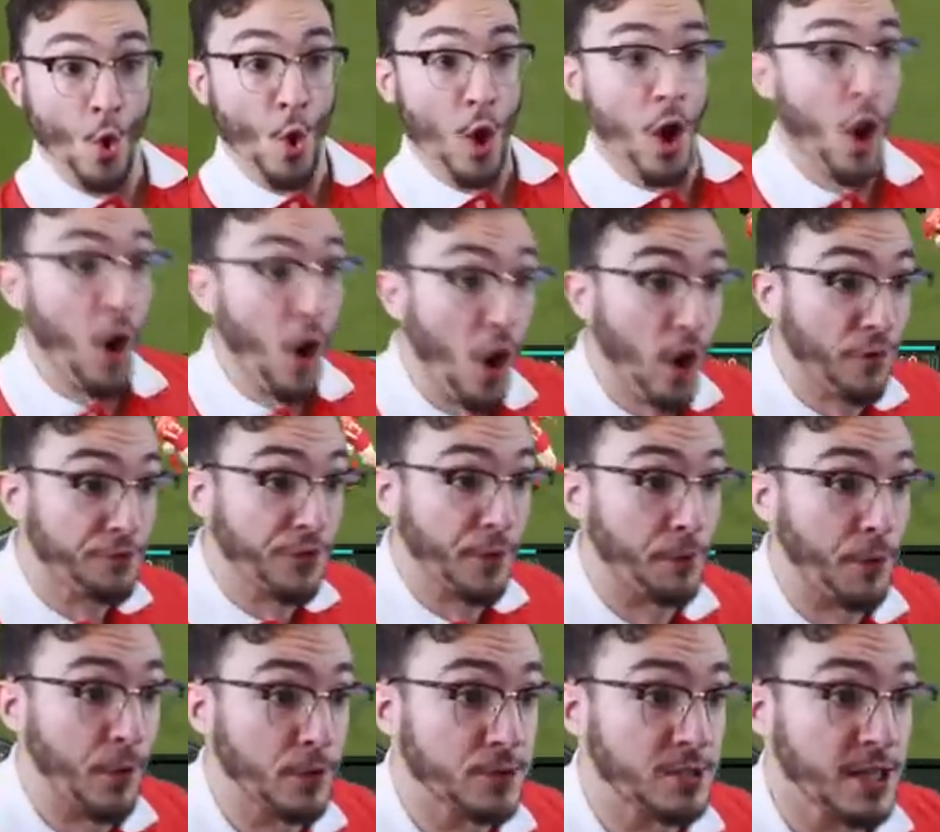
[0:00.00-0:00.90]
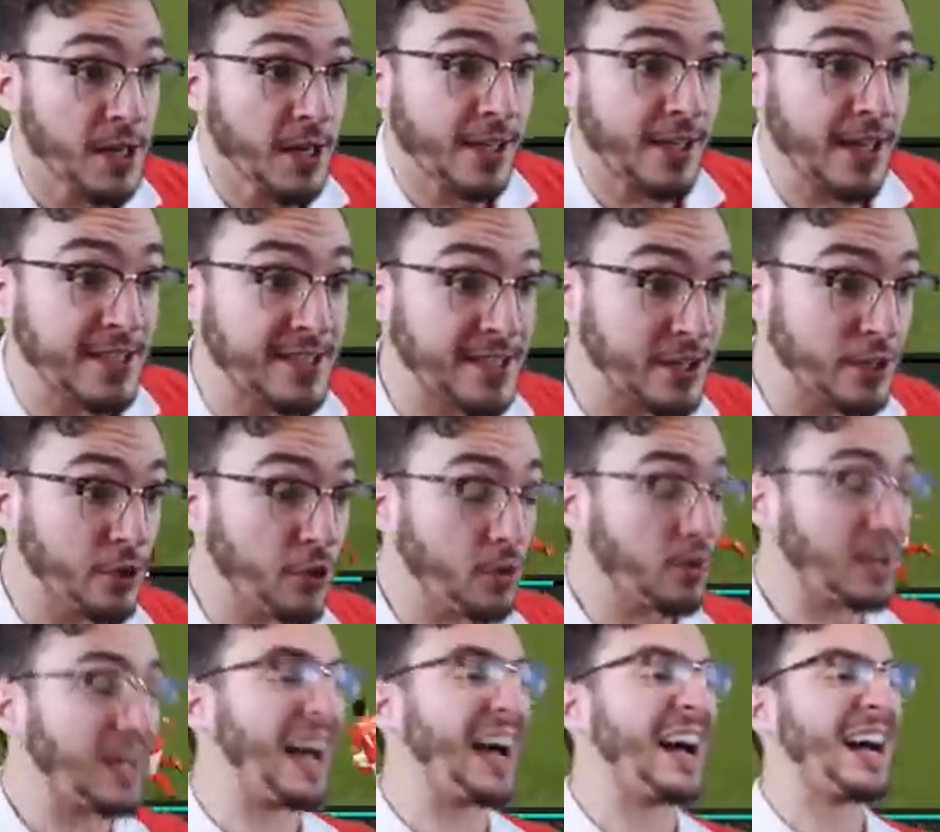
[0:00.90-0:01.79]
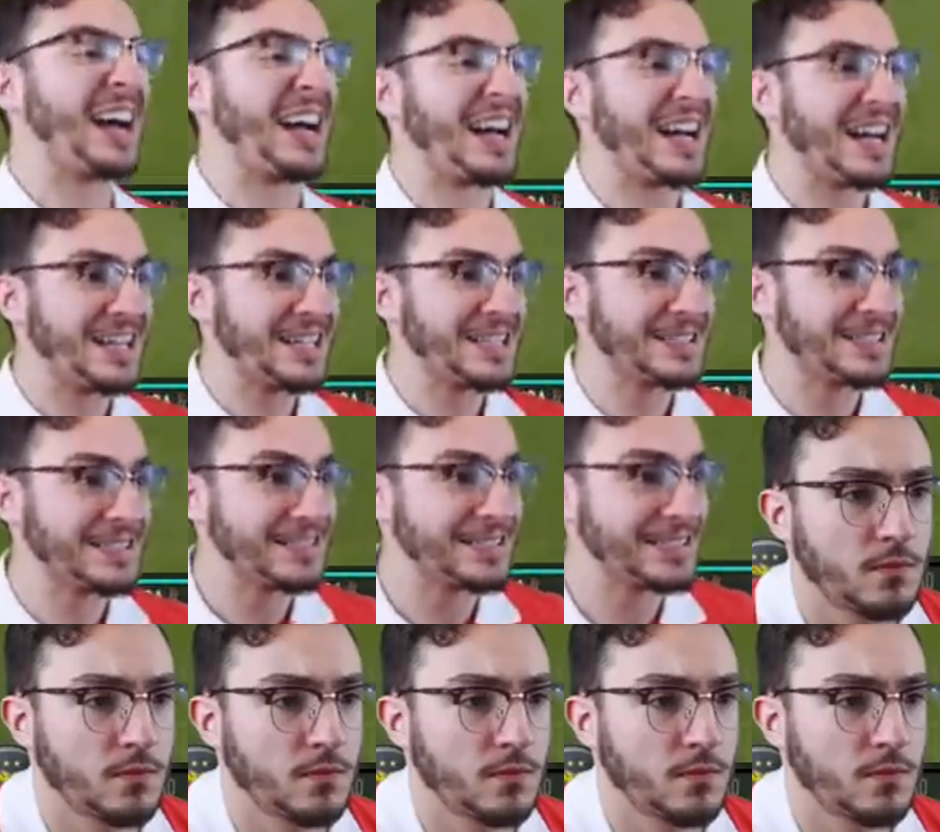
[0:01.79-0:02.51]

Oh, off the post. Castillo. Ah!